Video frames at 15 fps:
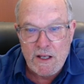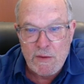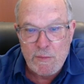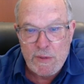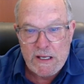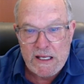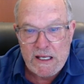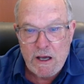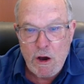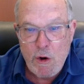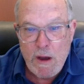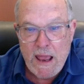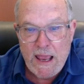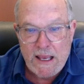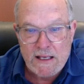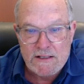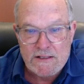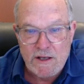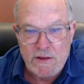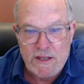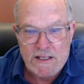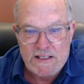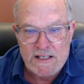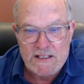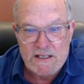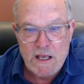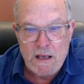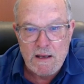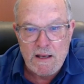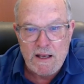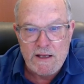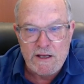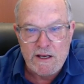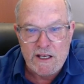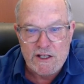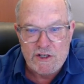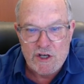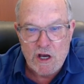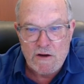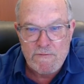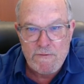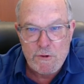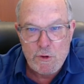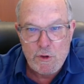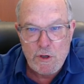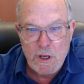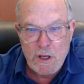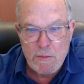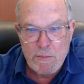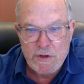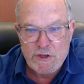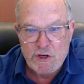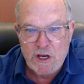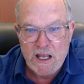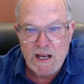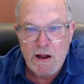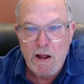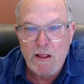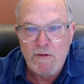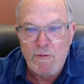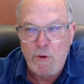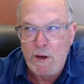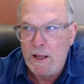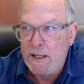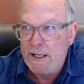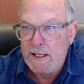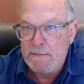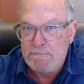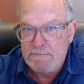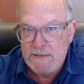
POA. So this is you get junk food, but you're getting olive oil in.